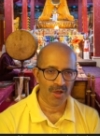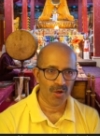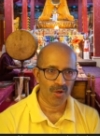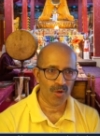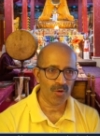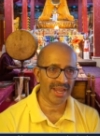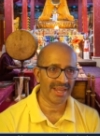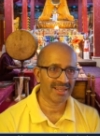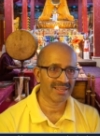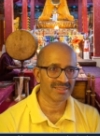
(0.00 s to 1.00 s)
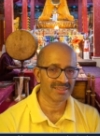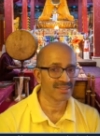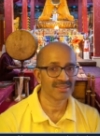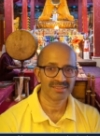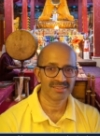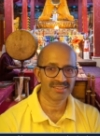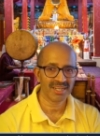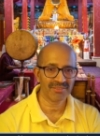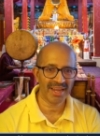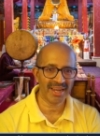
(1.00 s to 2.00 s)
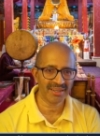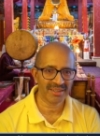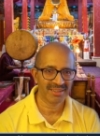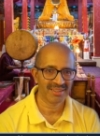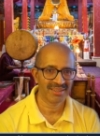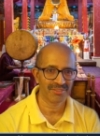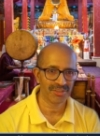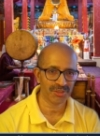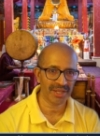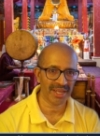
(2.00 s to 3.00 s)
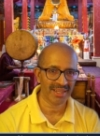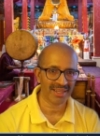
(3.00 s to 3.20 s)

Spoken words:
Okay. Shall we end for today?